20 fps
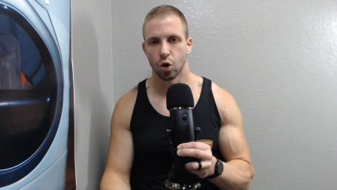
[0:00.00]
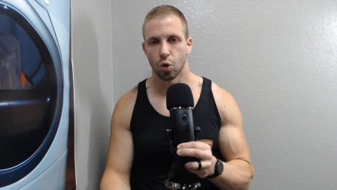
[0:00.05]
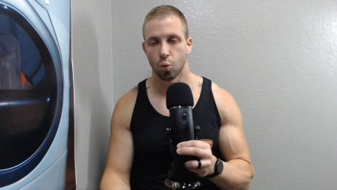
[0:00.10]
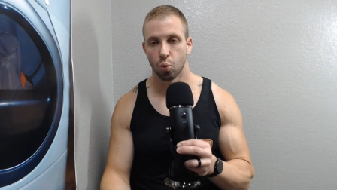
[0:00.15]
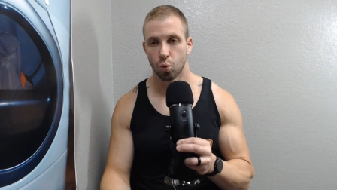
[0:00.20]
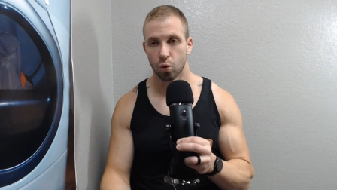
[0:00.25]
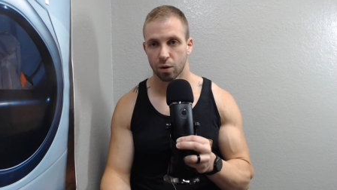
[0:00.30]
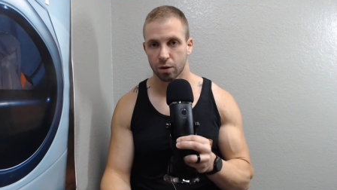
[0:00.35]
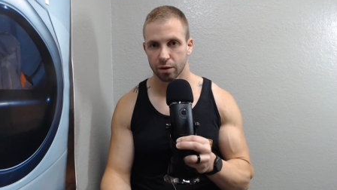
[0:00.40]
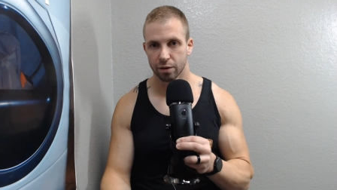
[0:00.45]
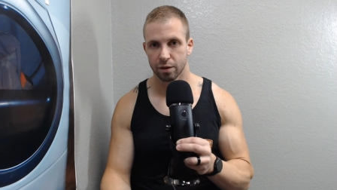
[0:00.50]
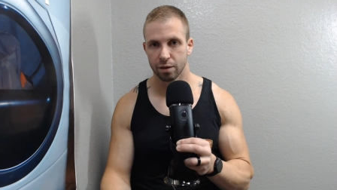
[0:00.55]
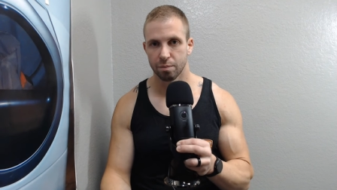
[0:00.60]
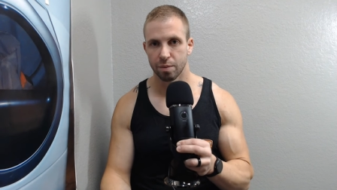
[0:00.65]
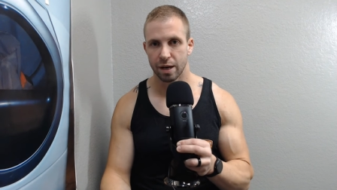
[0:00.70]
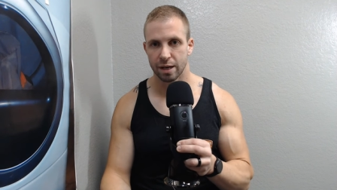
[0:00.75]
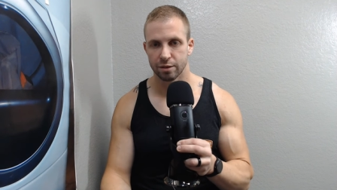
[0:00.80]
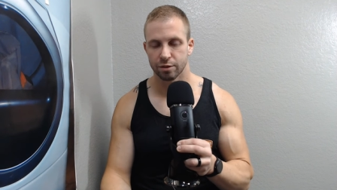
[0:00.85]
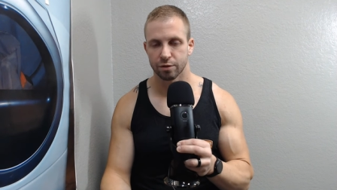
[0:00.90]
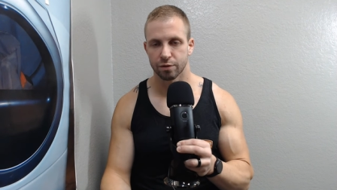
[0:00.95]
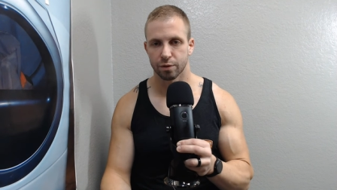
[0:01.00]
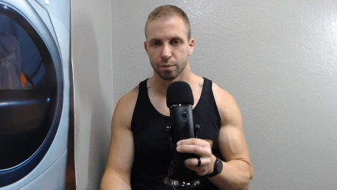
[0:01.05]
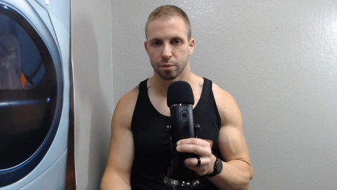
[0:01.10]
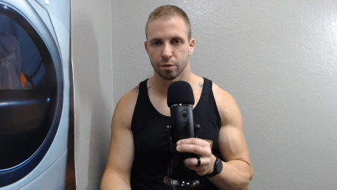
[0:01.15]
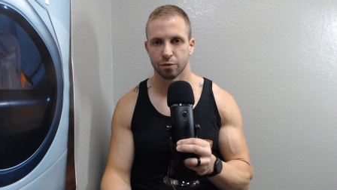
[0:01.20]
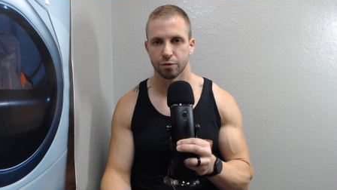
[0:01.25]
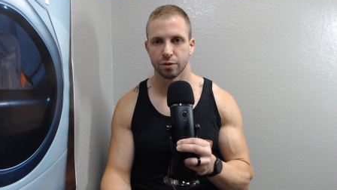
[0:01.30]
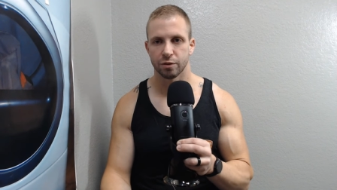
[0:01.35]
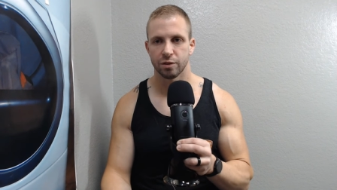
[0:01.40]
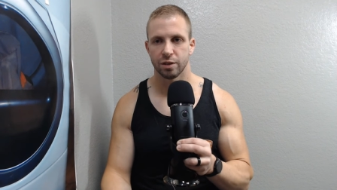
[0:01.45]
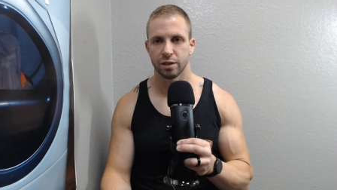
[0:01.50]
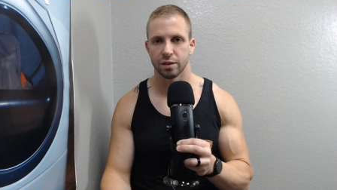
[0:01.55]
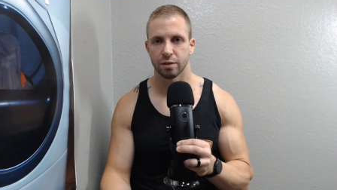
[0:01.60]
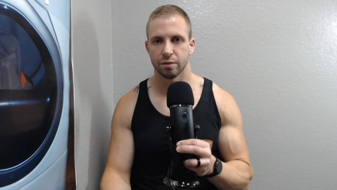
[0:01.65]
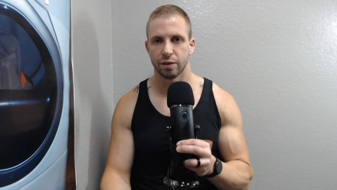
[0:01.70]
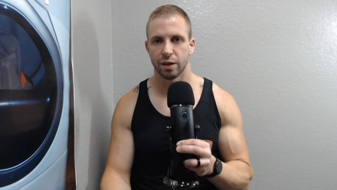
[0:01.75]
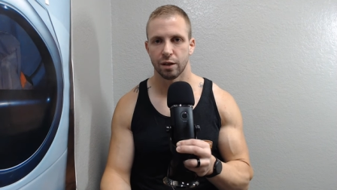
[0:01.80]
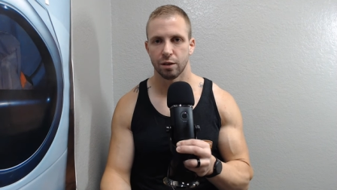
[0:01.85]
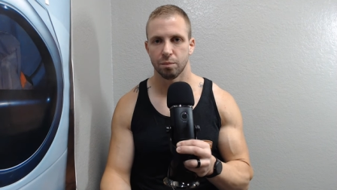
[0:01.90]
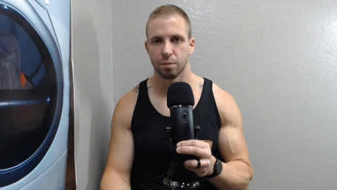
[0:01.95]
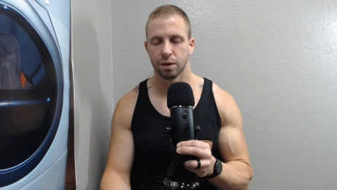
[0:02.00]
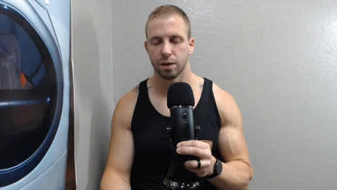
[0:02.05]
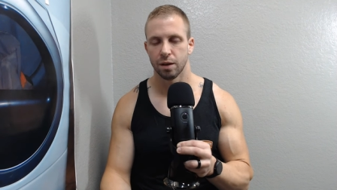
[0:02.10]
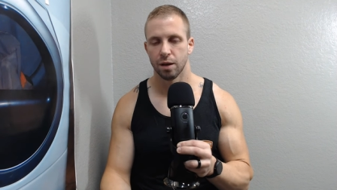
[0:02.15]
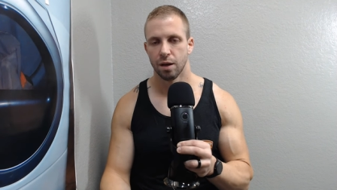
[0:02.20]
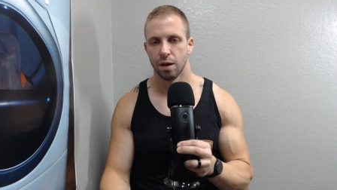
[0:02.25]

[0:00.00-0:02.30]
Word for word: work the best from a physique development.